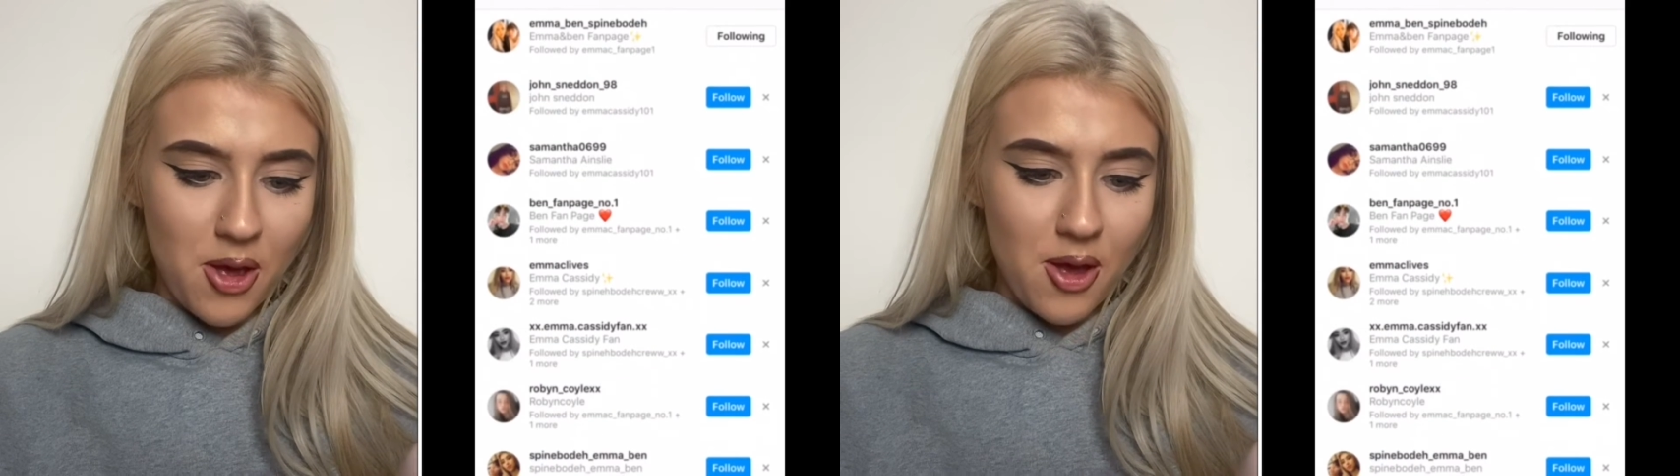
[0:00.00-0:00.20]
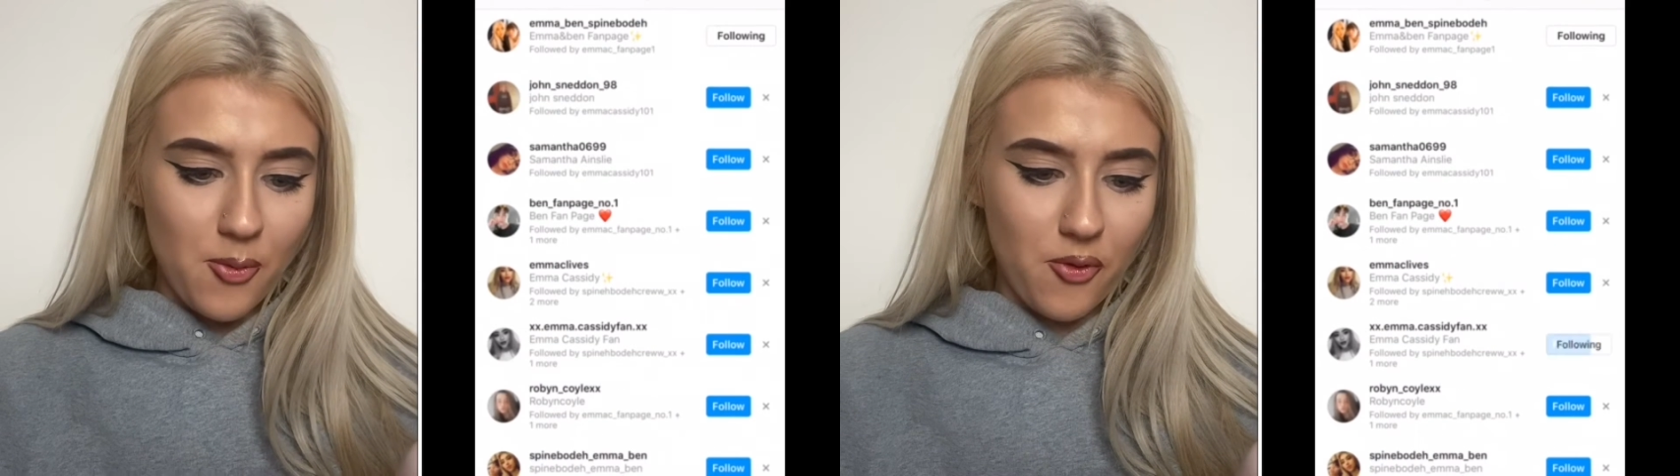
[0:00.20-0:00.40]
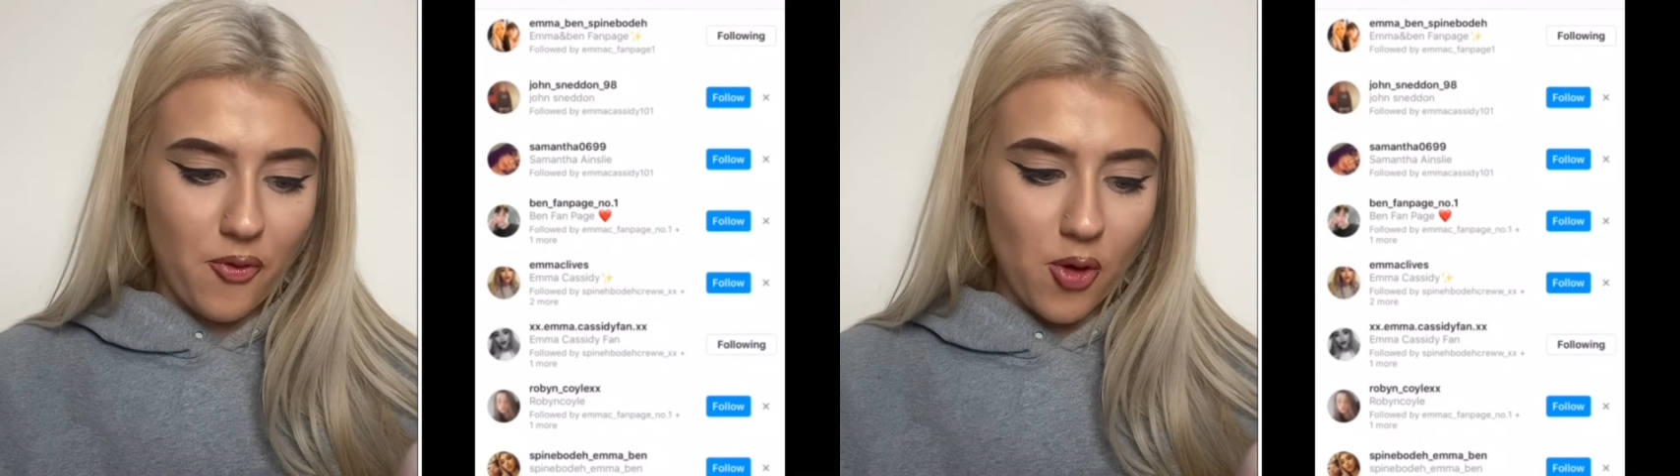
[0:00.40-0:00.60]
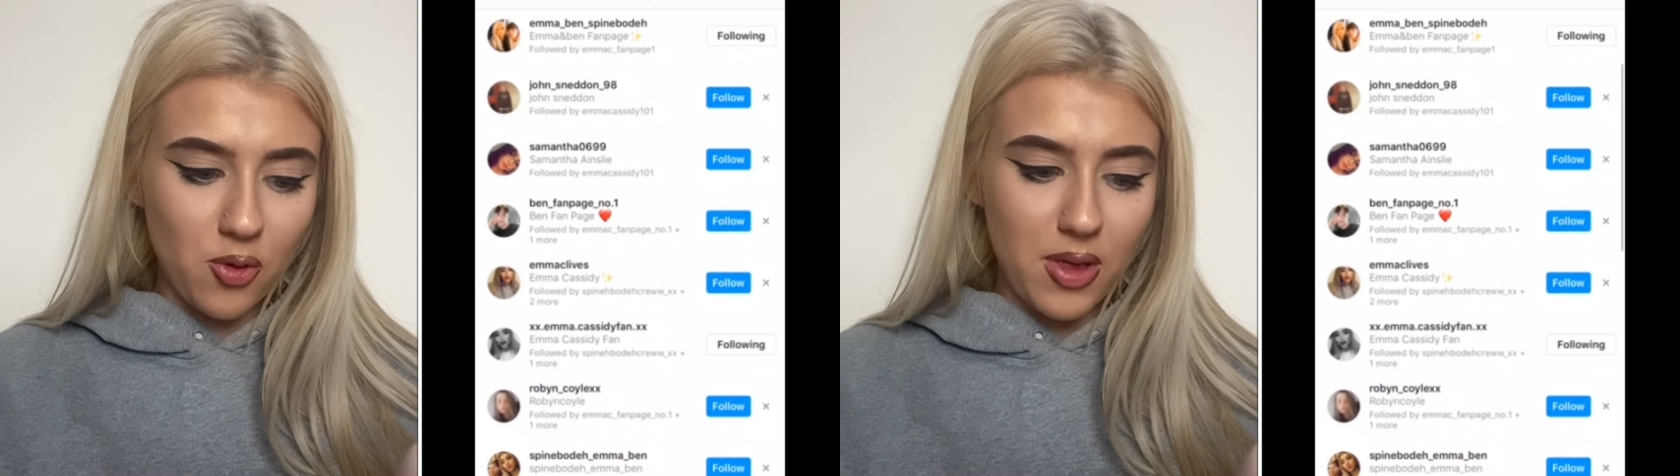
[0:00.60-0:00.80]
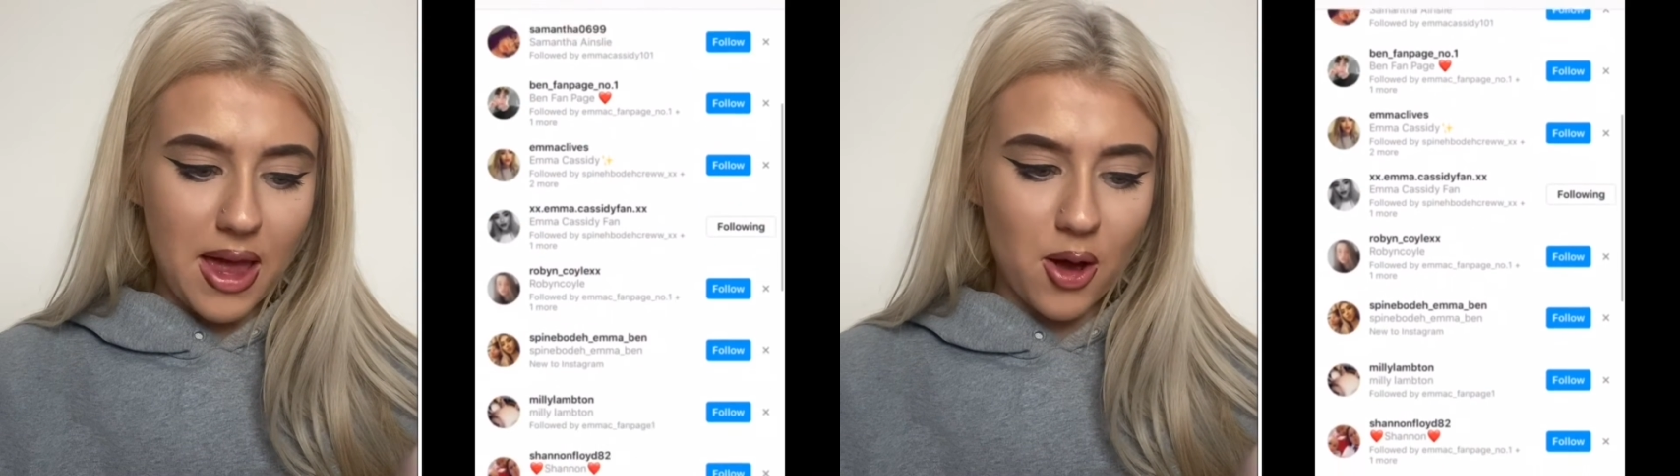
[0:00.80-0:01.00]
We'll follow,
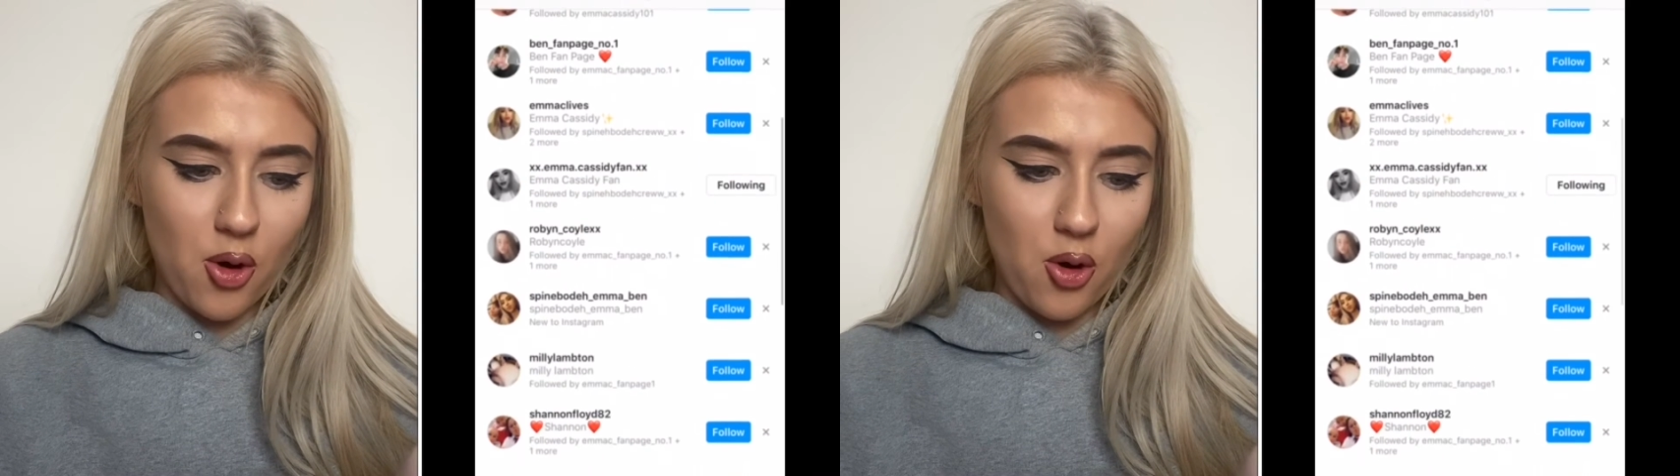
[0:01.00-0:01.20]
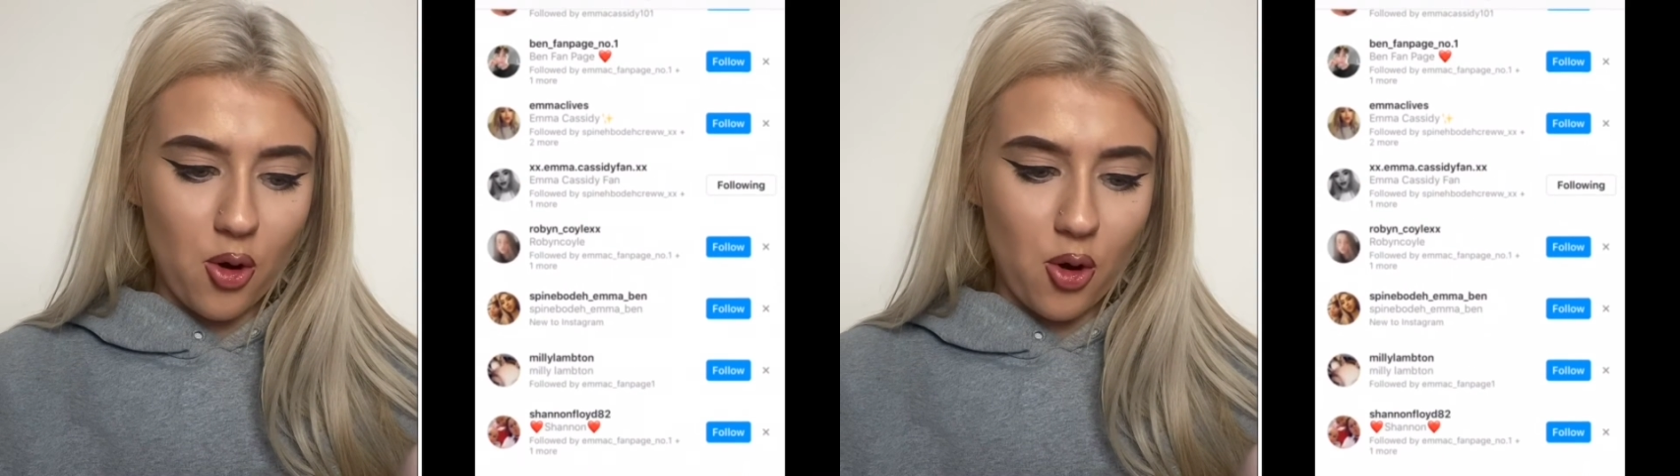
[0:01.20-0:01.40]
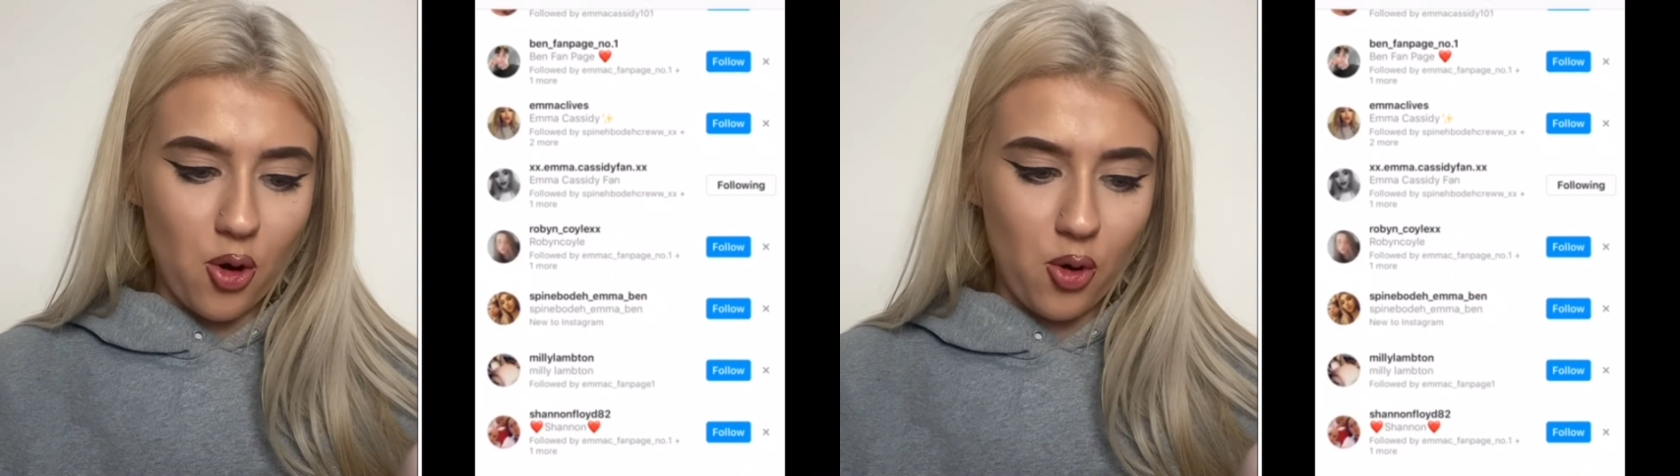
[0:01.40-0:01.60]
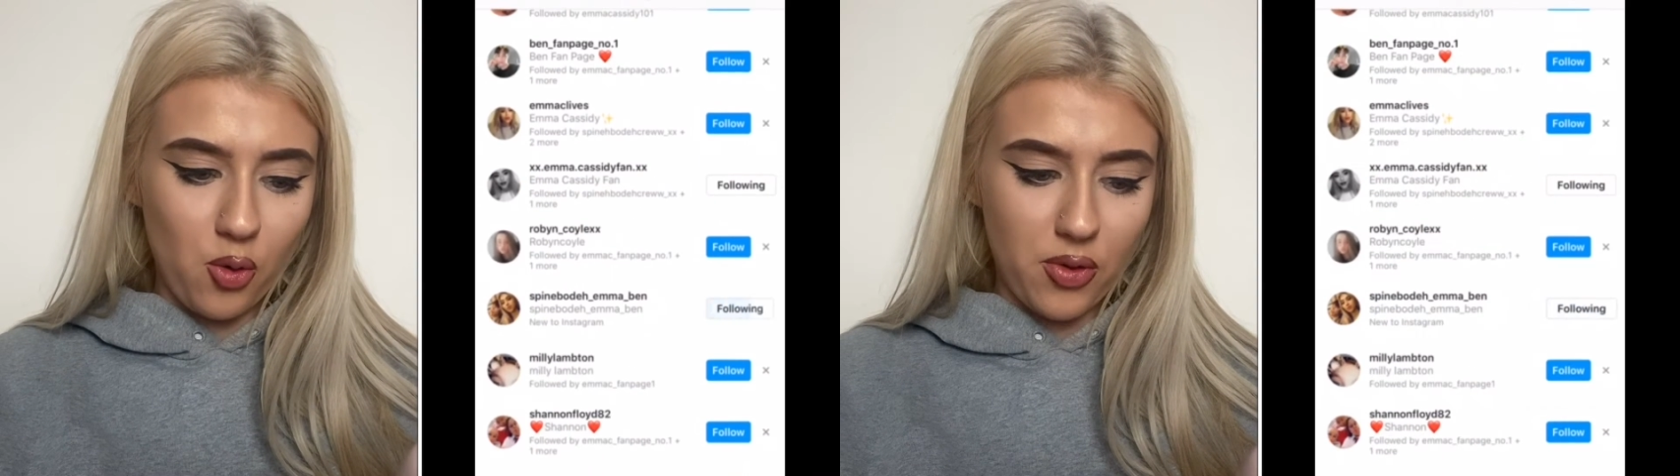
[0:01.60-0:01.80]
like, all